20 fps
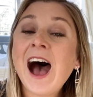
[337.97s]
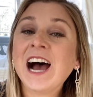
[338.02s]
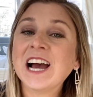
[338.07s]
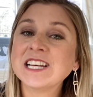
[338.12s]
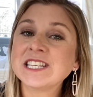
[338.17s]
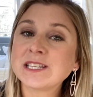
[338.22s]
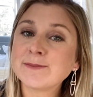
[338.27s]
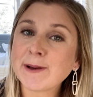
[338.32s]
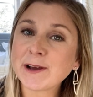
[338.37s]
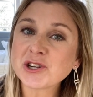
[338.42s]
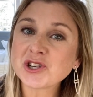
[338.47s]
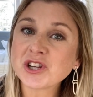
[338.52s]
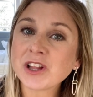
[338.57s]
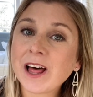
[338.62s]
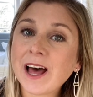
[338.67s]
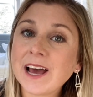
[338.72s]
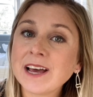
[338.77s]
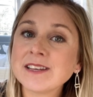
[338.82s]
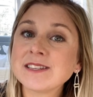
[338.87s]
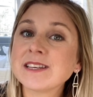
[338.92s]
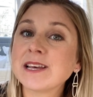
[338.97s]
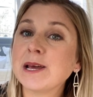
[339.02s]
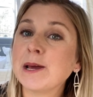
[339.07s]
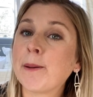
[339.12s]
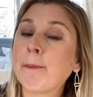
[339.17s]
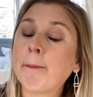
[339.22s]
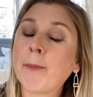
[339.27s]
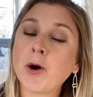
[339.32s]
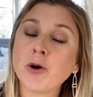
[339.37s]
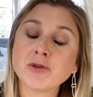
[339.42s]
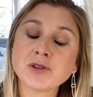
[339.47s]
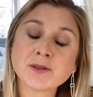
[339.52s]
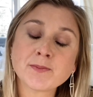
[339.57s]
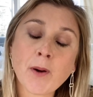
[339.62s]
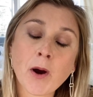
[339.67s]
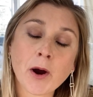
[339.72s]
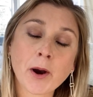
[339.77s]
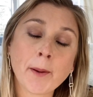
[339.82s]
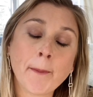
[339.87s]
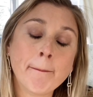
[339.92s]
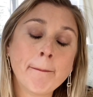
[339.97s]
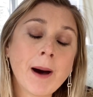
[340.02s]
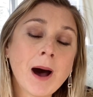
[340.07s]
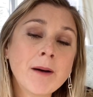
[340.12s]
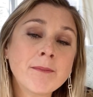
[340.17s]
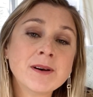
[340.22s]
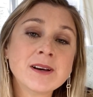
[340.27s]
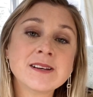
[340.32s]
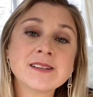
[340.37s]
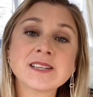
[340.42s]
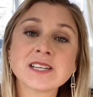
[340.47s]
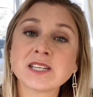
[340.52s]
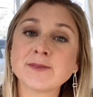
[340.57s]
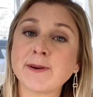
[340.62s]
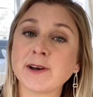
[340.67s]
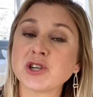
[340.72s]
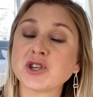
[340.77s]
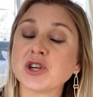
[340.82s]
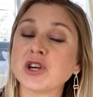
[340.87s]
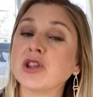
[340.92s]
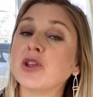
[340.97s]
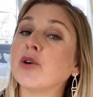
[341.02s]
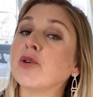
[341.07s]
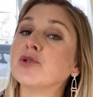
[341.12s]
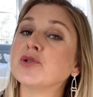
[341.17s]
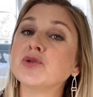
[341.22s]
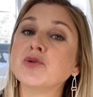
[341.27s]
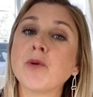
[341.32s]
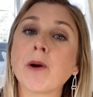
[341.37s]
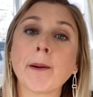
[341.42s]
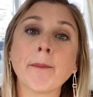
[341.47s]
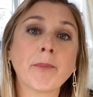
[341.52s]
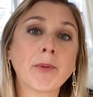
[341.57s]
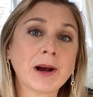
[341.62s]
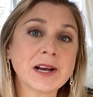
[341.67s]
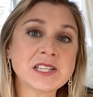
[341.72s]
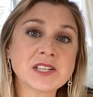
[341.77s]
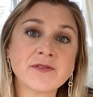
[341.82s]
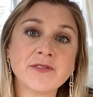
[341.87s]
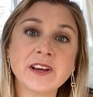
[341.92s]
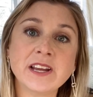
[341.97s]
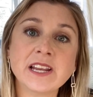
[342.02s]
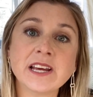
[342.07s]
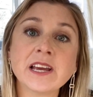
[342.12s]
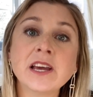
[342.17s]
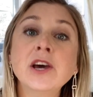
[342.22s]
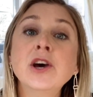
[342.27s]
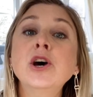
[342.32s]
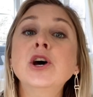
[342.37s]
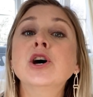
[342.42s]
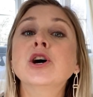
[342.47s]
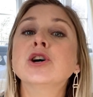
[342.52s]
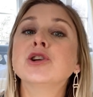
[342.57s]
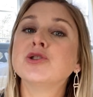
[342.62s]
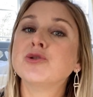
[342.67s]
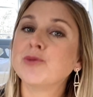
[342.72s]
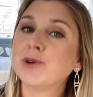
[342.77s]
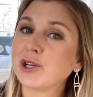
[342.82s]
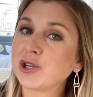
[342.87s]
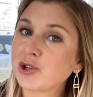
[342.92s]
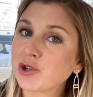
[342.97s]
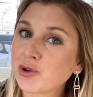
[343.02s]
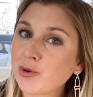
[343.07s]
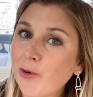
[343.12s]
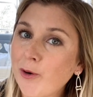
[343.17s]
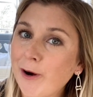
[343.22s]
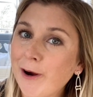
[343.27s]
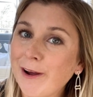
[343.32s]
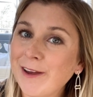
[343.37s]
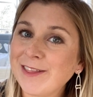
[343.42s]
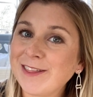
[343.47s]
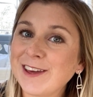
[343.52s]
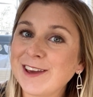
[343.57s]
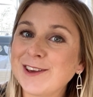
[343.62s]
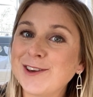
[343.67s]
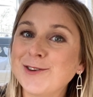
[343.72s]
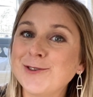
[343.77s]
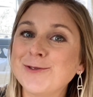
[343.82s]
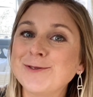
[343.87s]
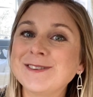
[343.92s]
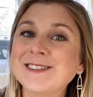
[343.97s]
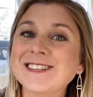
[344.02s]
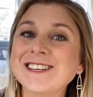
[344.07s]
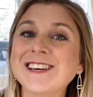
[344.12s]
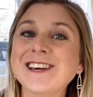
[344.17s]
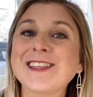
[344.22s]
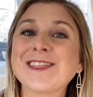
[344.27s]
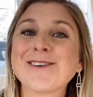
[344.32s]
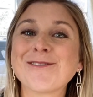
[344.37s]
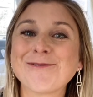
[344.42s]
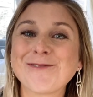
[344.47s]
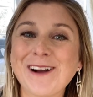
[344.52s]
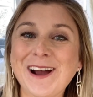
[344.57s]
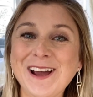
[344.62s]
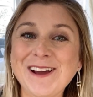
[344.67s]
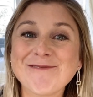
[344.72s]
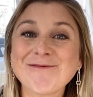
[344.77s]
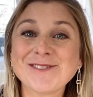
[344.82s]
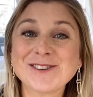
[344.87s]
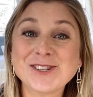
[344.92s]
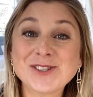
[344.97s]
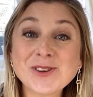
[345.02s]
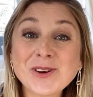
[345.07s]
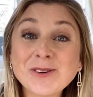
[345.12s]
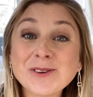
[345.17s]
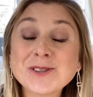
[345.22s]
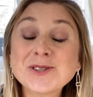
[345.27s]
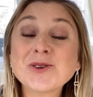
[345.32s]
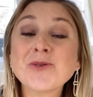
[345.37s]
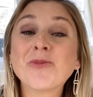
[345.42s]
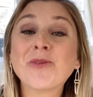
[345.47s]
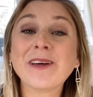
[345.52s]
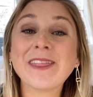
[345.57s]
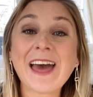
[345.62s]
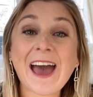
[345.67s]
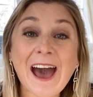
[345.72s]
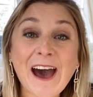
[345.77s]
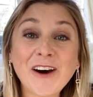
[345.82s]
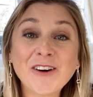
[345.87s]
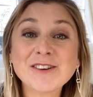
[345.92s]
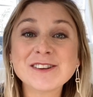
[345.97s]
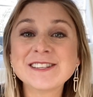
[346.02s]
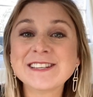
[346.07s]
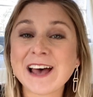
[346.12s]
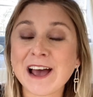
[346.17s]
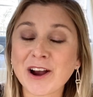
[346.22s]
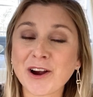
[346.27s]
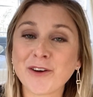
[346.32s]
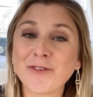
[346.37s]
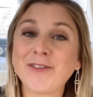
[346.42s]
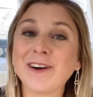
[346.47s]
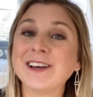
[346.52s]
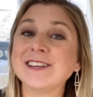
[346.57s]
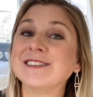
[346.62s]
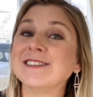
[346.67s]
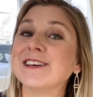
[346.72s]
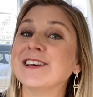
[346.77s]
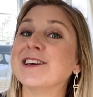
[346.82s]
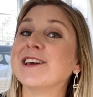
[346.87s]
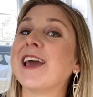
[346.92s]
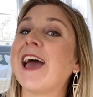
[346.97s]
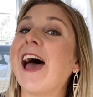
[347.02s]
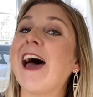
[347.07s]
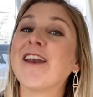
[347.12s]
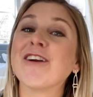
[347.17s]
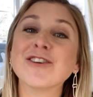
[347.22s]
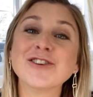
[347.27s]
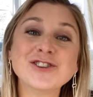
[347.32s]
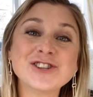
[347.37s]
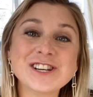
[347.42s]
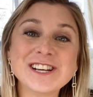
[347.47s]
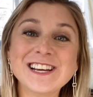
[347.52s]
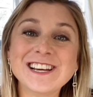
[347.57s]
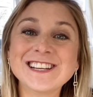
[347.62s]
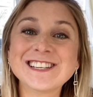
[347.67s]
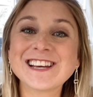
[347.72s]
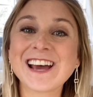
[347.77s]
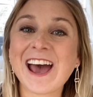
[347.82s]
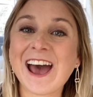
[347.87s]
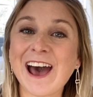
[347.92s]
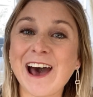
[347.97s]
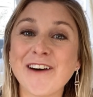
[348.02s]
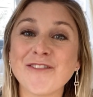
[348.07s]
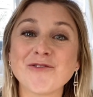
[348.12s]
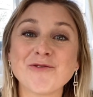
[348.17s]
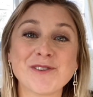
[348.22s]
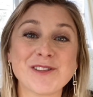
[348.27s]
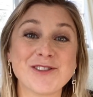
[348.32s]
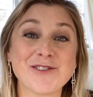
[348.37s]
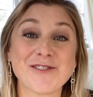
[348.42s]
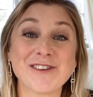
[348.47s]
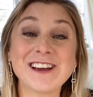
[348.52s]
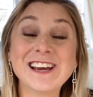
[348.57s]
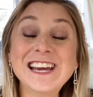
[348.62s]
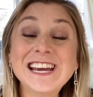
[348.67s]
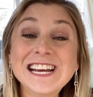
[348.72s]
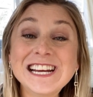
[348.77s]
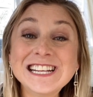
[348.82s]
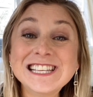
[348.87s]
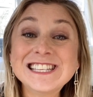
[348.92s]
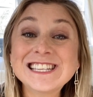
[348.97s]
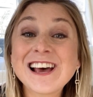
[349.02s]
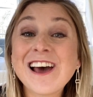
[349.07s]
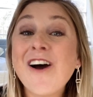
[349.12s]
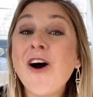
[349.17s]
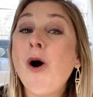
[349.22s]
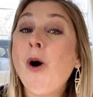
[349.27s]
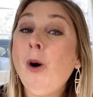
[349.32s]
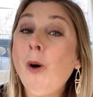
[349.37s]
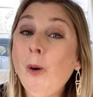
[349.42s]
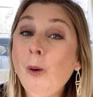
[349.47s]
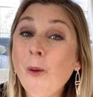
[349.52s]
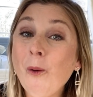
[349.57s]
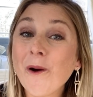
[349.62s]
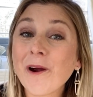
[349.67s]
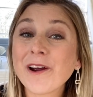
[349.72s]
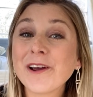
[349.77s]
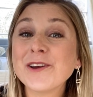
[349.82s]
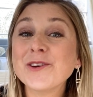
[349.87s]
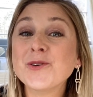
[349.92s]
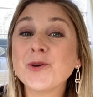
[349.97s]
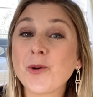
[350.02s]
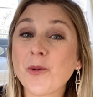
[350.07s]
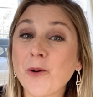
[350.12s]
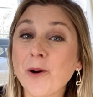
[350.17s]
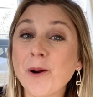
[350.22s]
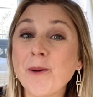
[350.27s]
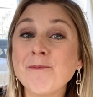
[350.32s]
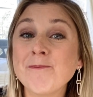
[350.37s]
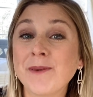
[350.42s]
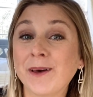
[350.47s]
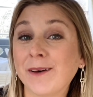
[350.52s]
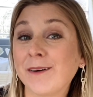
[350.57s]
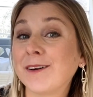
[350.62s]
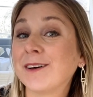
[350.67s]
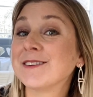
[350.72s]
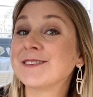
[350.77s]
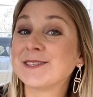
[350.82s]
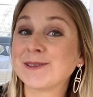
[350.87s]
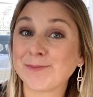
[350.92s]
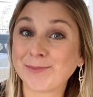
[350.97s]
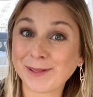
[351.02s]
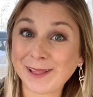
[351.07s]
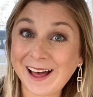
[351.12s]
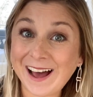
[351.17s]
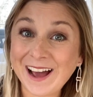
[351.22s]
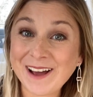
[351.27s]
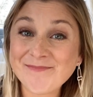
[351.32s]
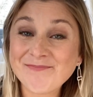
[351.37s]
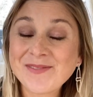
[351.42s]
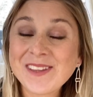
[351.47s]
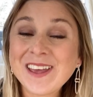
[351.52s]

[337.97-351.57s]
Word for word: I specialize in postpartum mamas, especially those who are breastfeeding, to ensure that you see the right results without sacrificing energy to have with your kids or your milk supply.